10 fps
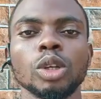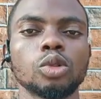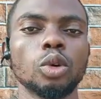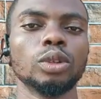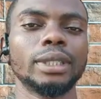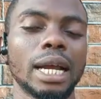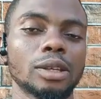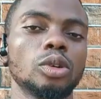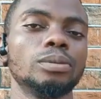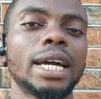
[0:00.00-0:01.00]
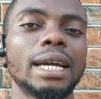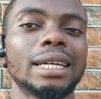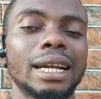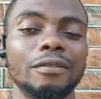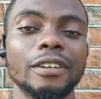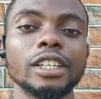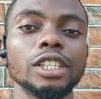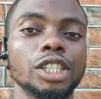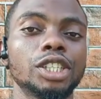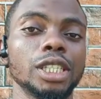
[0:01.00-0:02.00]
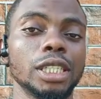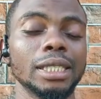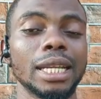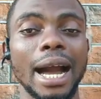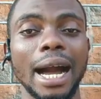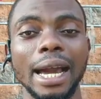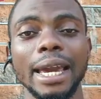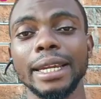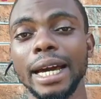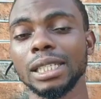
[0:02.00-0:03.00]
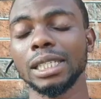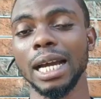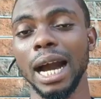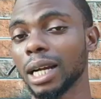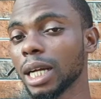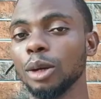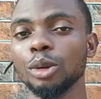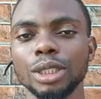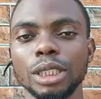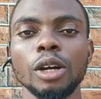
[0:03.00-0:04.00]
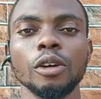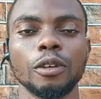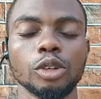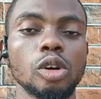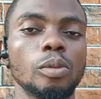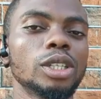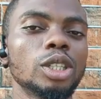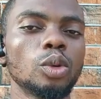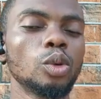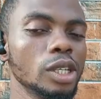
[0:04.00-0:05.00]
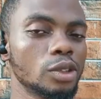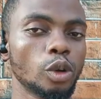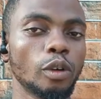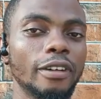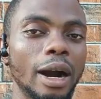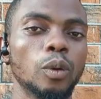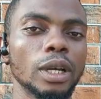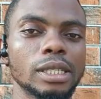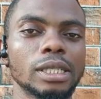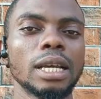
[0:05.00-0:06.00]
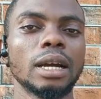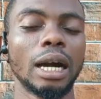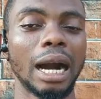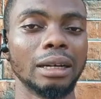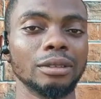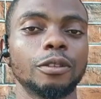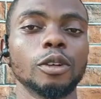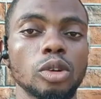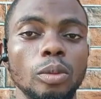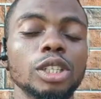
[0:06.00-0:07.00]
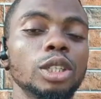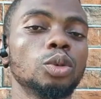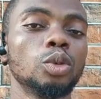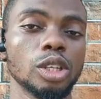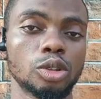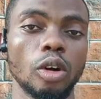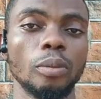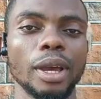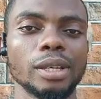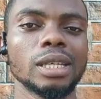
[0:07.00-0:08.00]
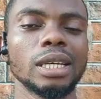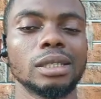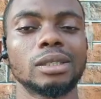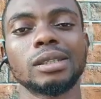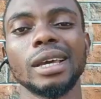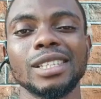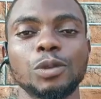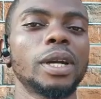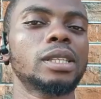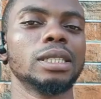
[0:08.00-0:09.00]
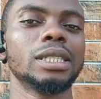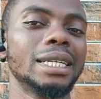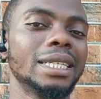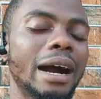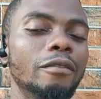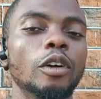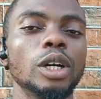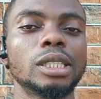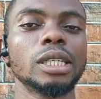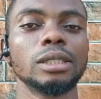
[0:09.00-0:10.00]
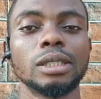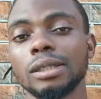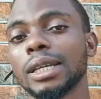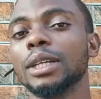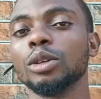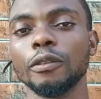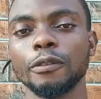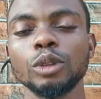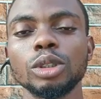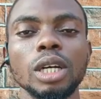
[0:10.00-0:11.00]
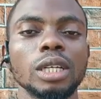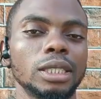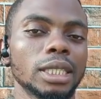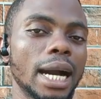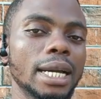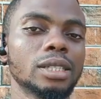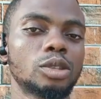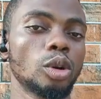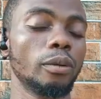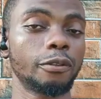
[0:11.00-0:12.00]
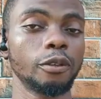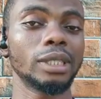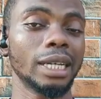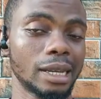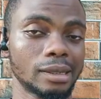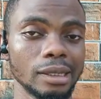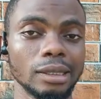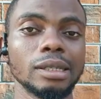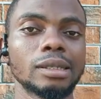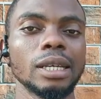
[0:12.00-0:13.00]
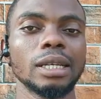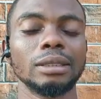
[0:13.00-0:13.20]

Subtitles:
So there are some diets that are very rich in energy and calorie. For somebody who is overweight and for somebody who is obese, it is expected that they avoid this kind of food They can eat some food that are cereals,